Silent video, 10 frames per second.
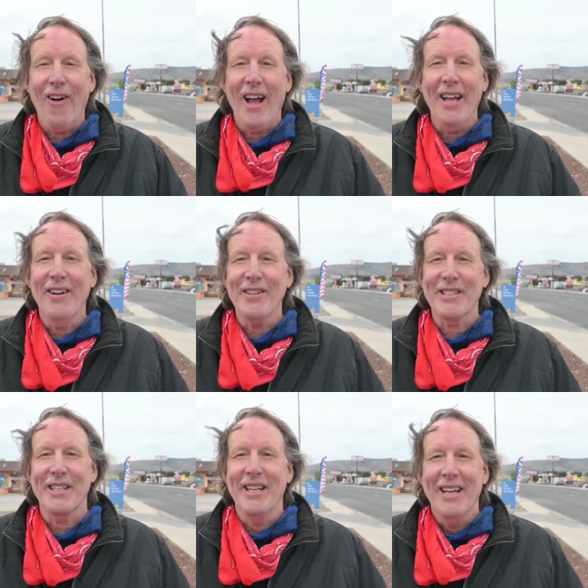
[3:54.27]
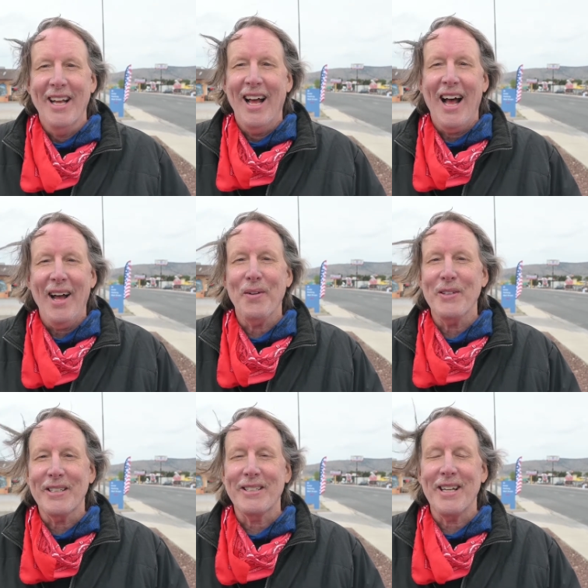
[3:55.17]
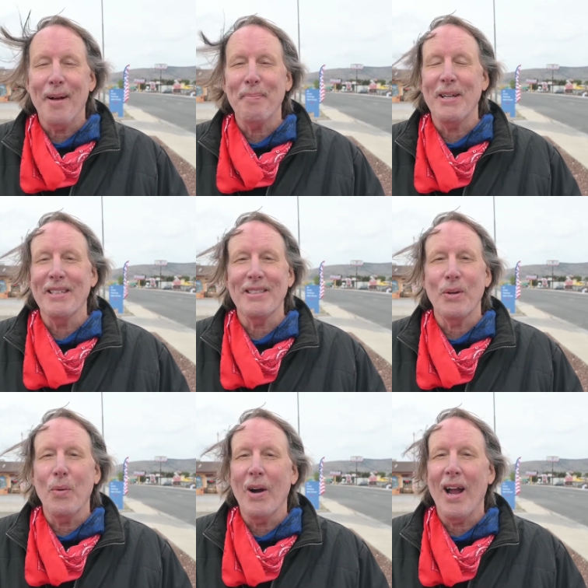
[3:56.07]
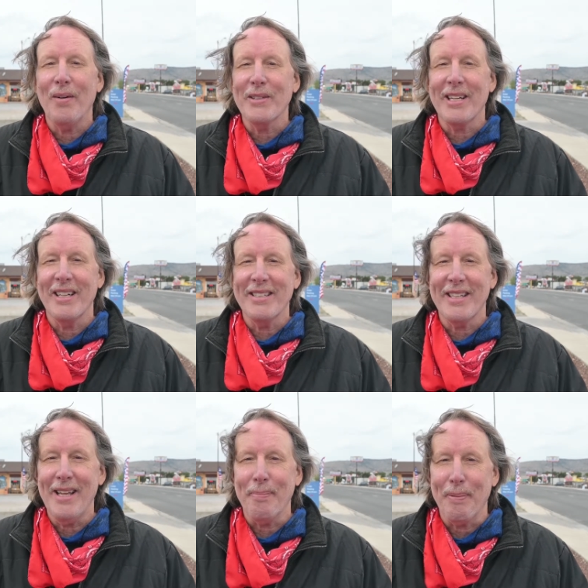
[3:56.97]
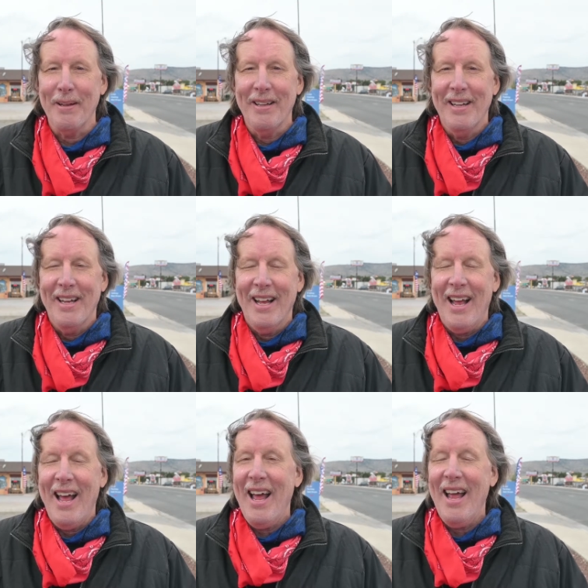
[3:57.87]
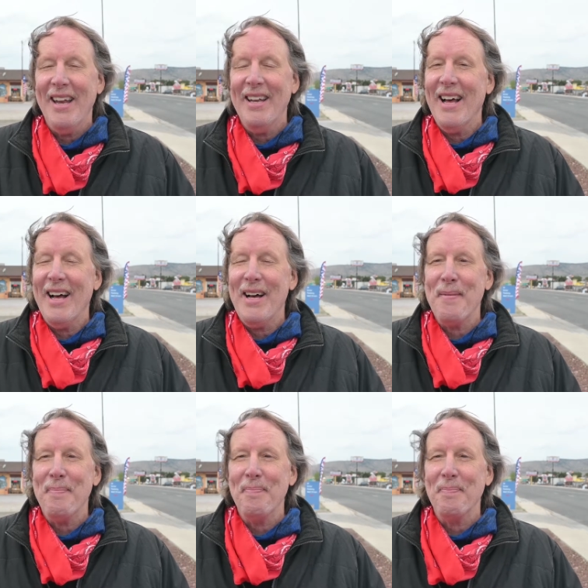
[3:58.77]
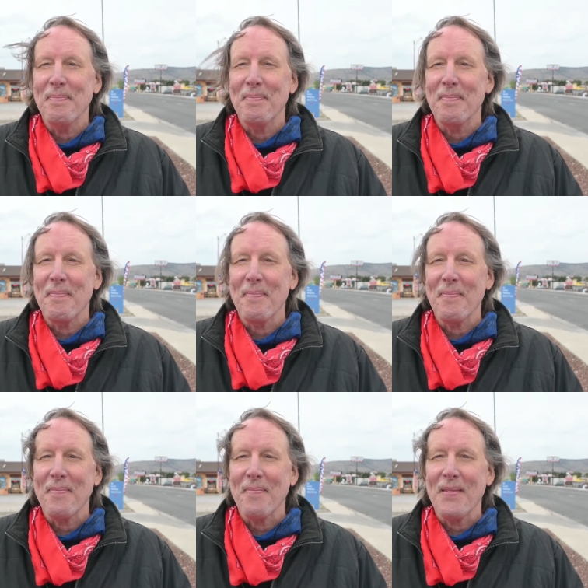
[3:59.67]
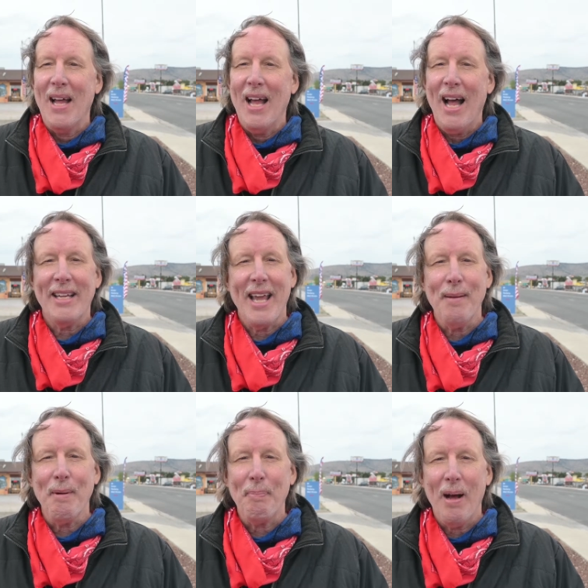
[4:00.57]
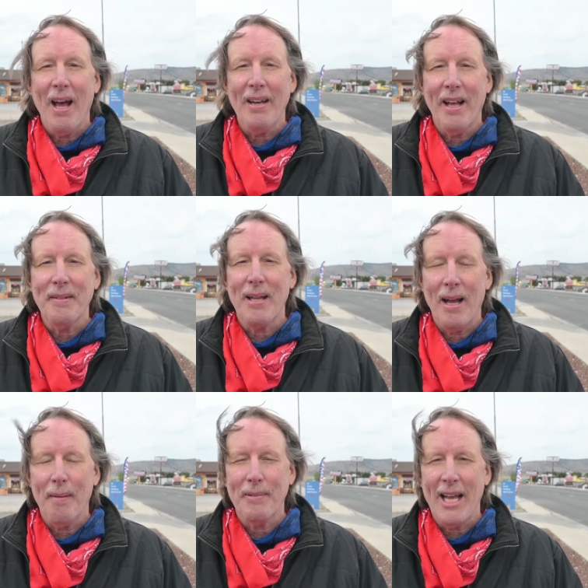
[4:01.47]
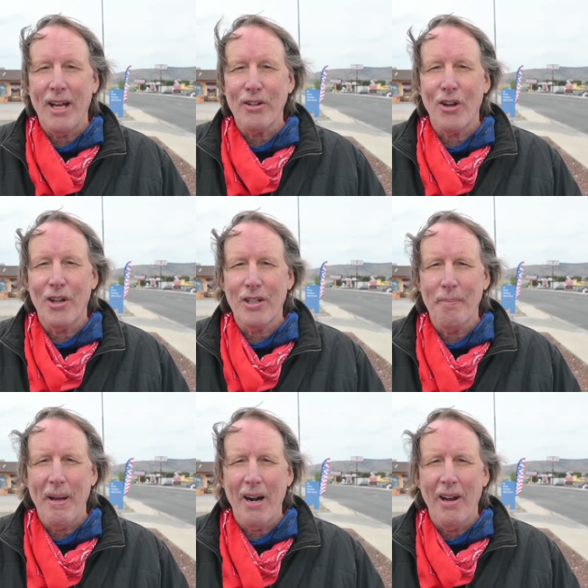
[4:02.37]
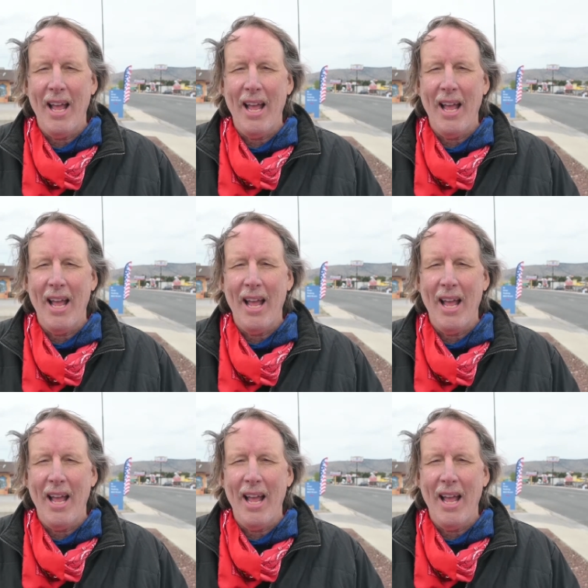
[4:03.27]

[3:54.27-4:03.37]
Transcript: I was, I was stumped as to where I was going to sleep. And uh, I came upon a town called Chimera,